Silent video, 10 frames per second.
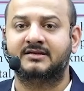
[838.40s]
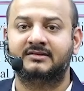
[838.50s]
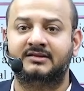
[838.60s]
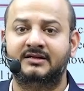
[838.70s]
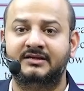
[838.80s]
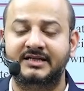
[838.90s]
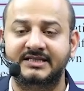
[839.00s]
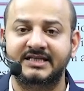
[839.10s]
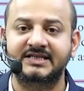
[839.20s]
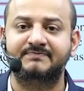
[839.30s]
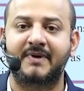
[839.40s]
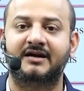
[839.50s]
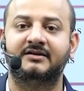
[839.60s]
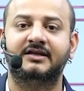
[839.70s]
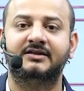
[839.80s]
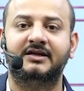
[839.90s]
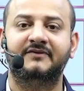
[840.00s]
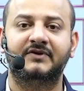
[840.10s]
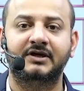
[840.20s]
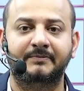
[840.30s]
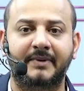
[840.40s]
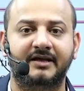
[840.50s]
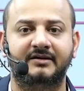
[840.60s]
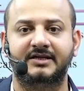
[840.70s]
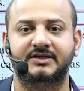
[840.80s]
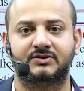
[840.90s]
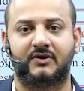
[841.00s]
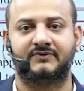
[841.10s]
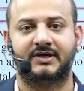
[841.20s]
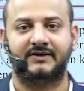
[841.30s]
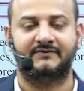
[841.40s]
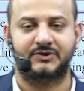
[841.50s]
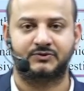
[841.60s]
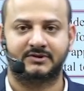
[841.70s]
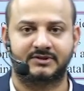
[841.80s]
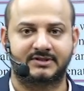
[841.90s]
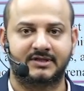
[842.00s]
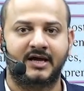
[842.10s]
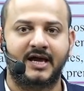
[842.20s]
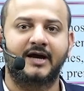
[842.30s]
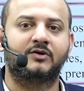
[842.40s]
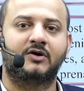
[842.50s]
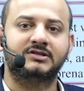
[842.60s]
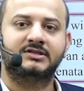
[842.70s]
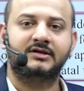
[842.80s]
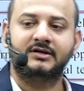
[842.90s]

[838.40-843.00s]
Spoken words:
the disease pattern in the different pedigrees of the individuals across the